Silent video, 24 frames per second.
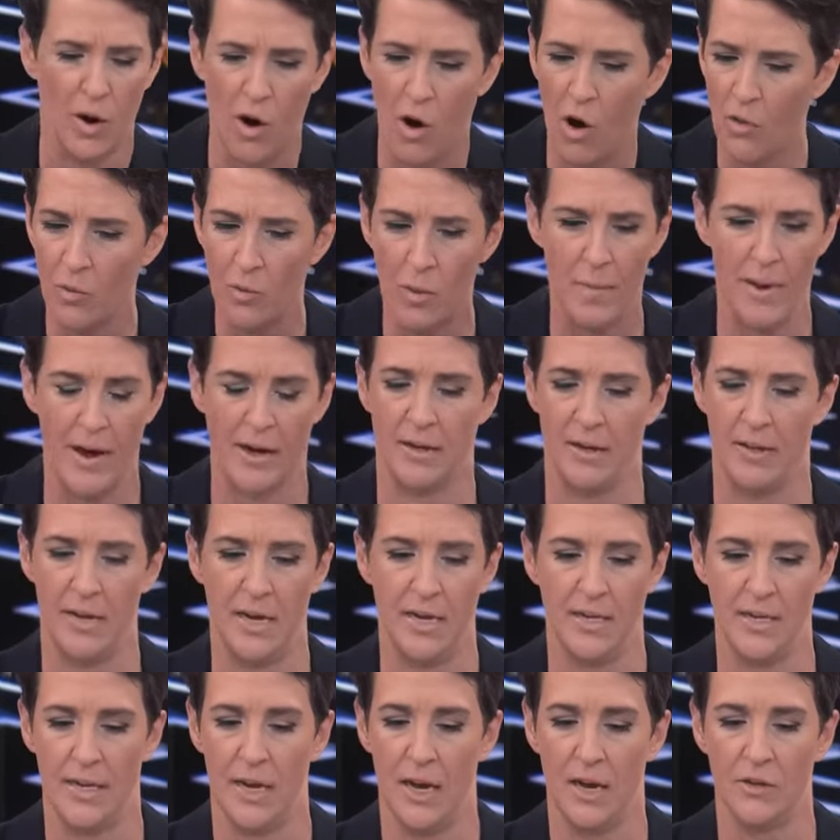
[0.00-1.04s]
going all the way back
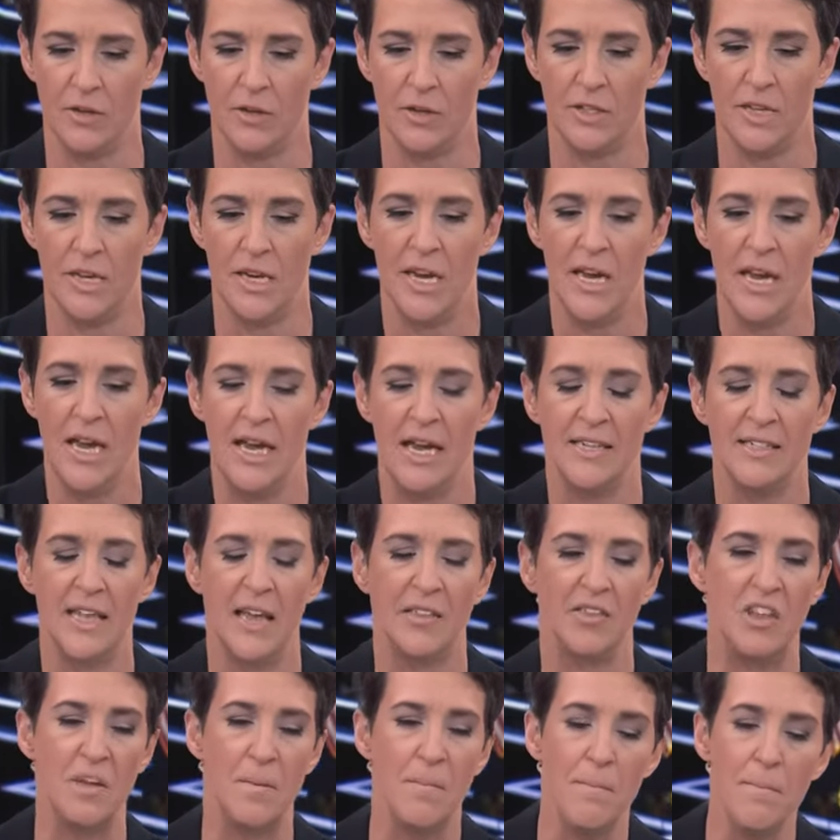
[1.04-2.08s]
to the 1800s, is
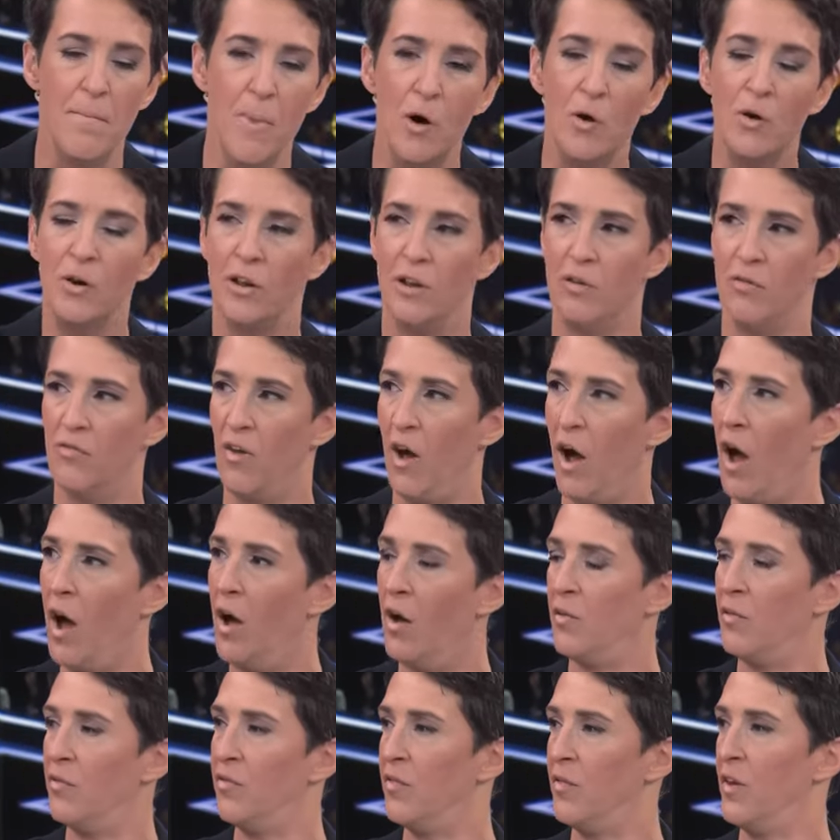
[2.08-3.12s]
that the motive
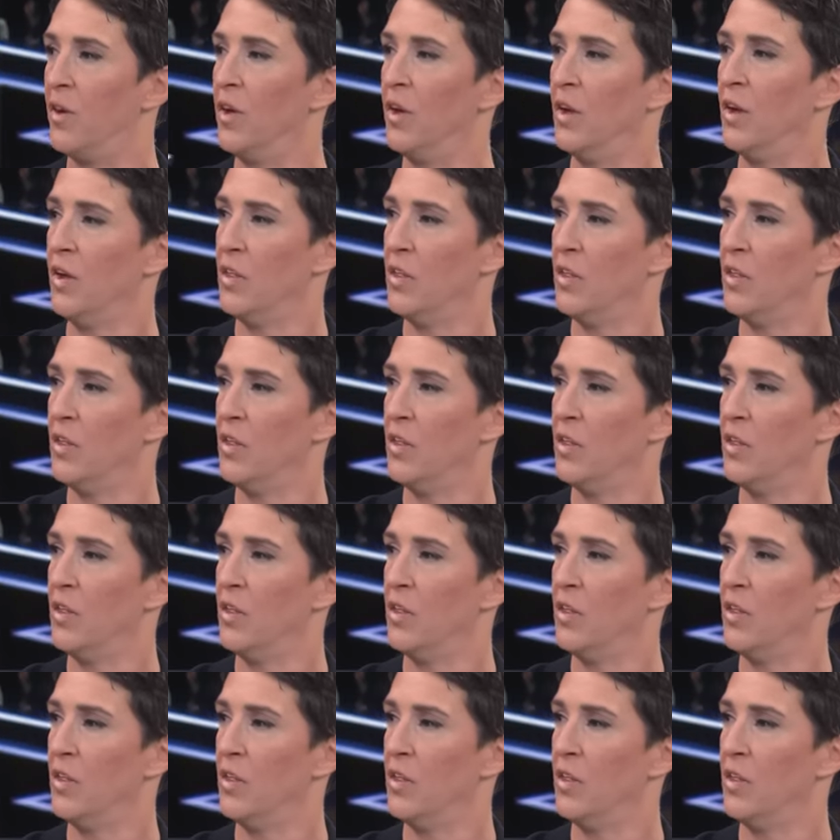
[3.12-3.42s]
of